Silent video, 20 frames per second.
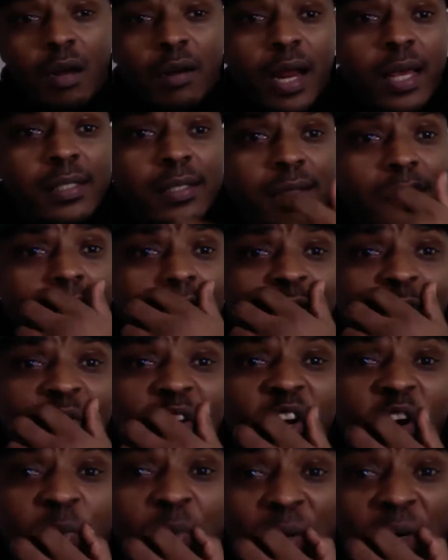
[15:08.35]
That's
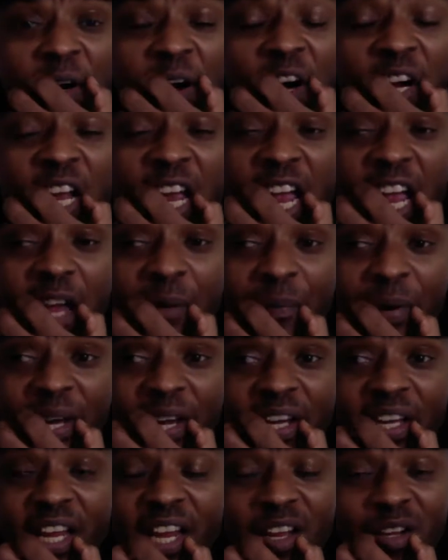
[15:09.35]
been open all game,
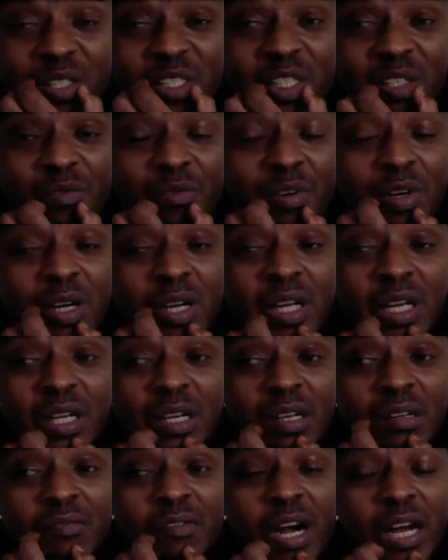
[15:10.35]
man. Kelsey
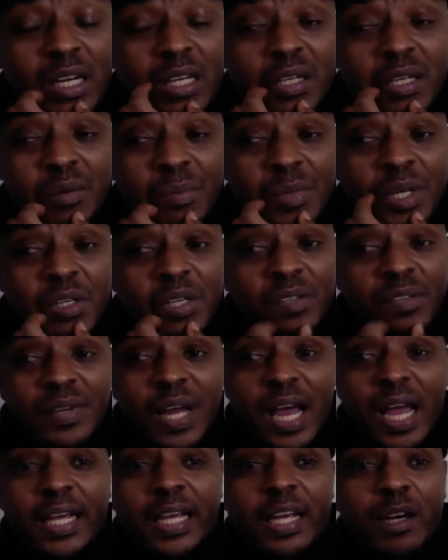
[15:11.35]
right in the middle. If
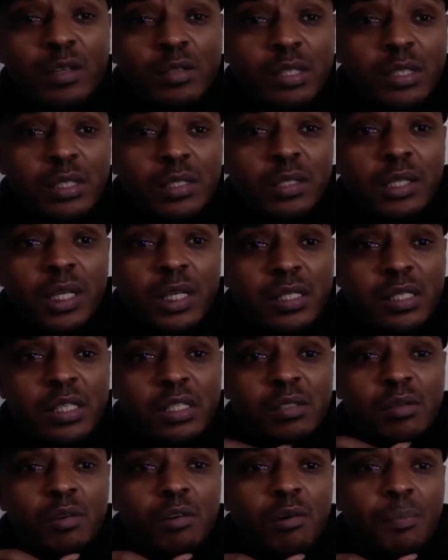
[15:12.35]
not Kelsey, he
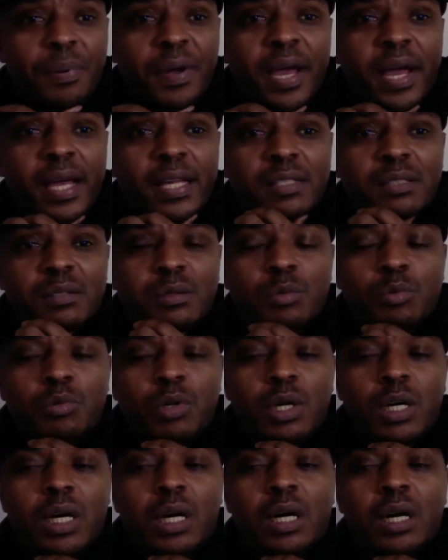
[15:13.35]
just threw a pass
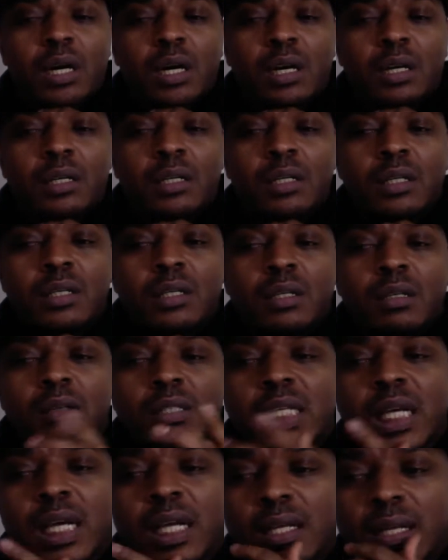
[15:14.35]
to who's
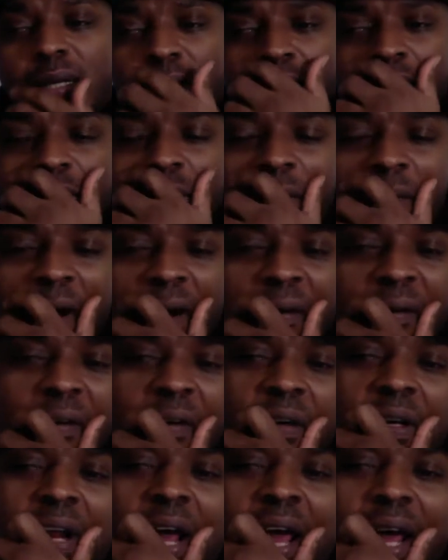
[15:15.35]
that? Not too long
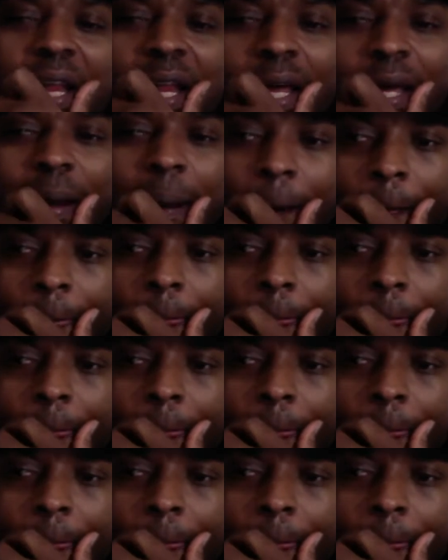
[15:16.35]
ago, highlight.